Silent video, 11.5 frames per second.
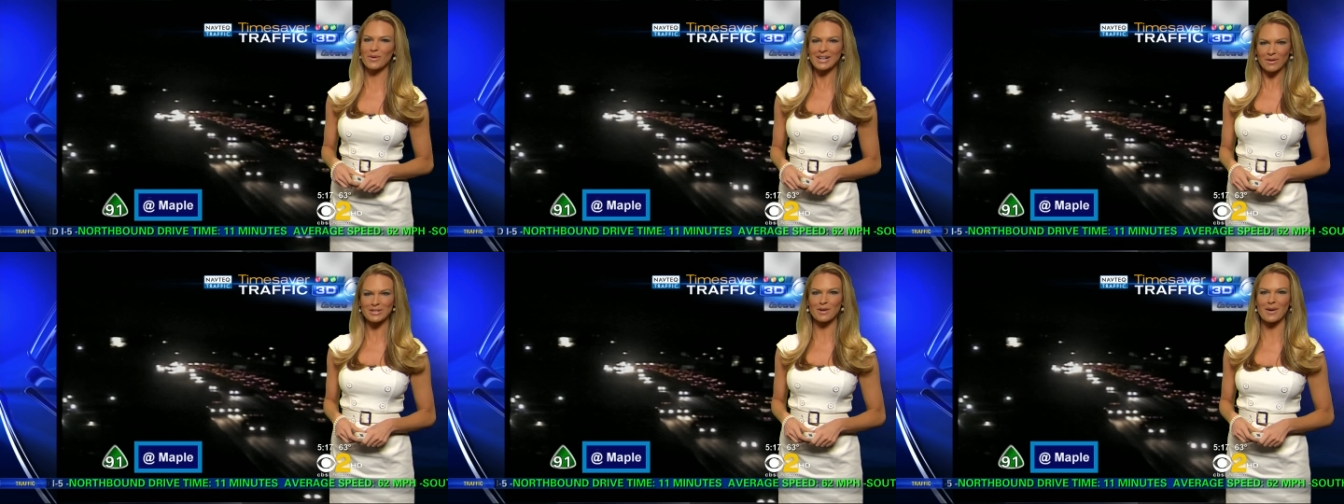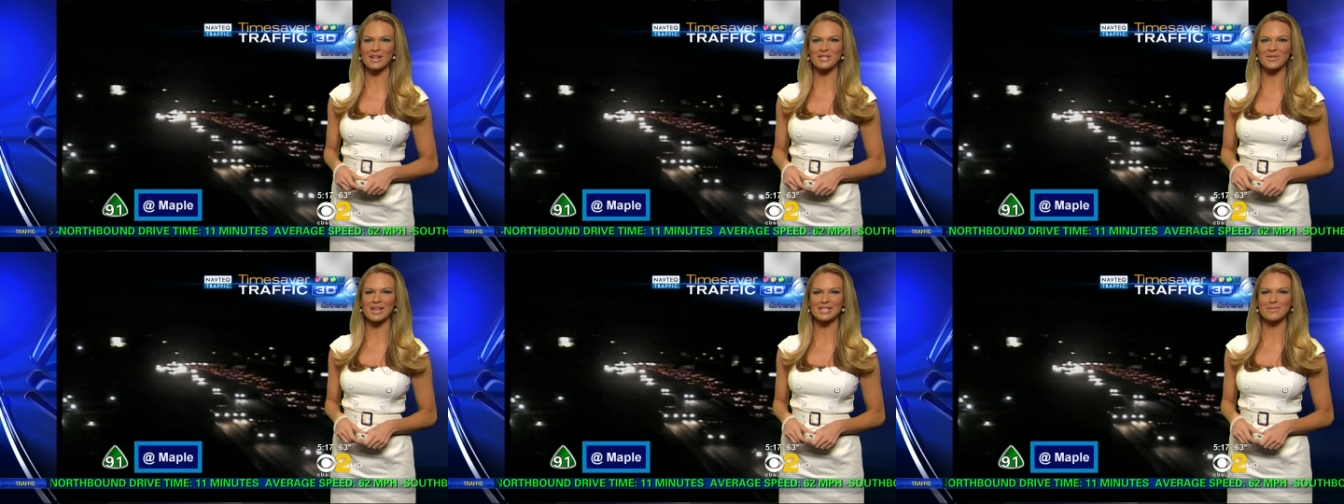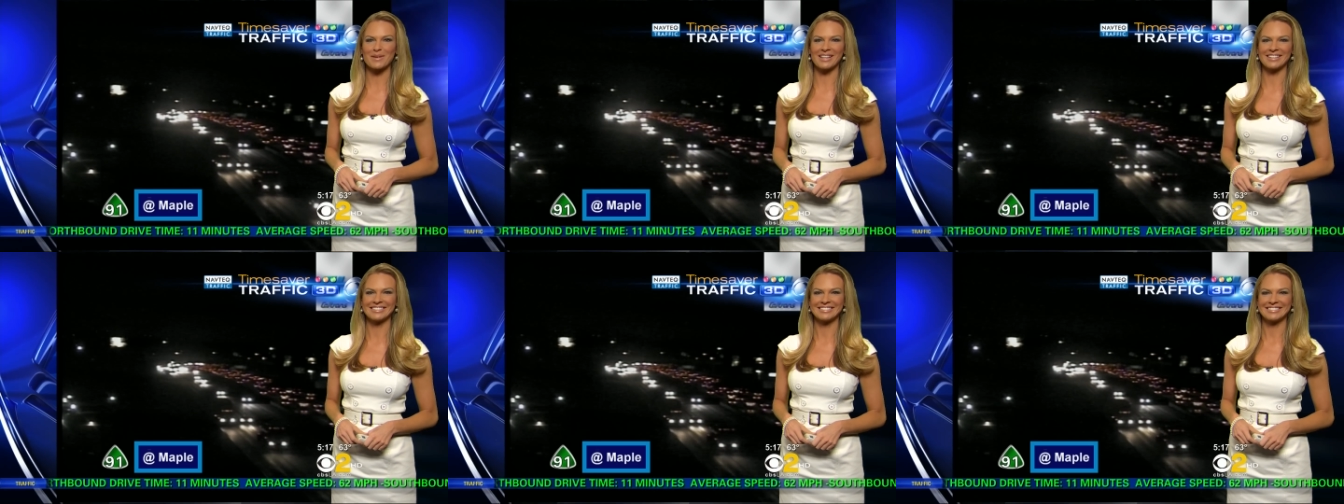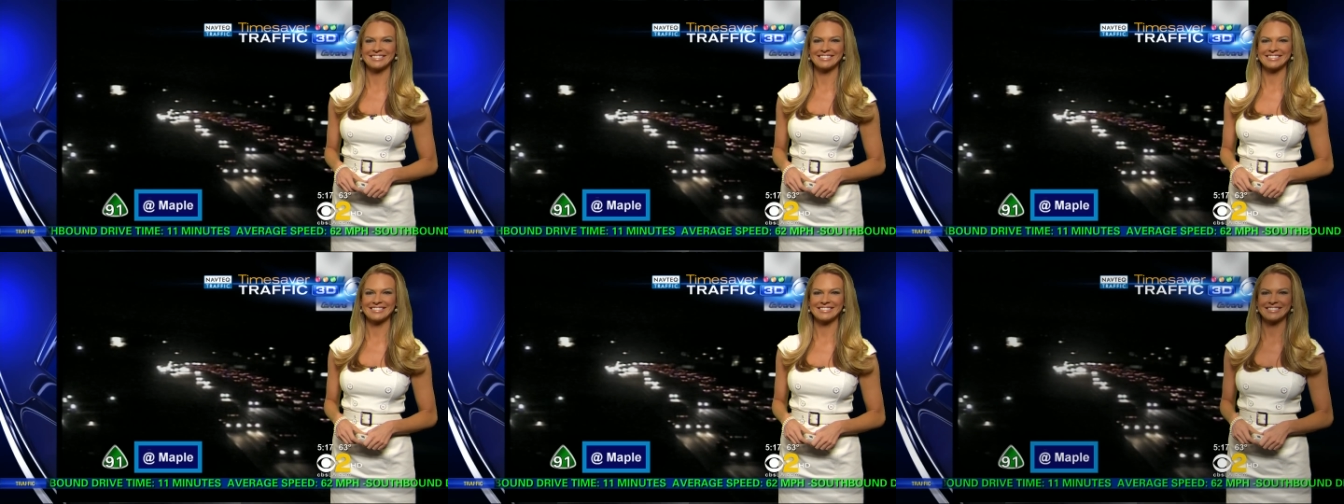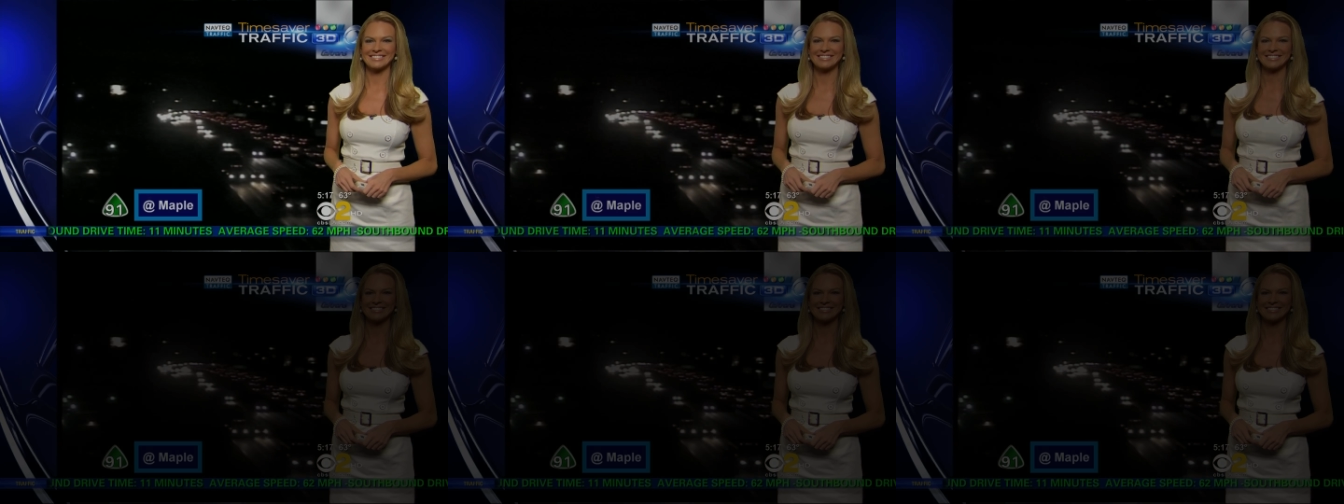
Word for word: But right now, I'll send it back to you, Kent Sibila. We're counting on you, Whitney. Thanks.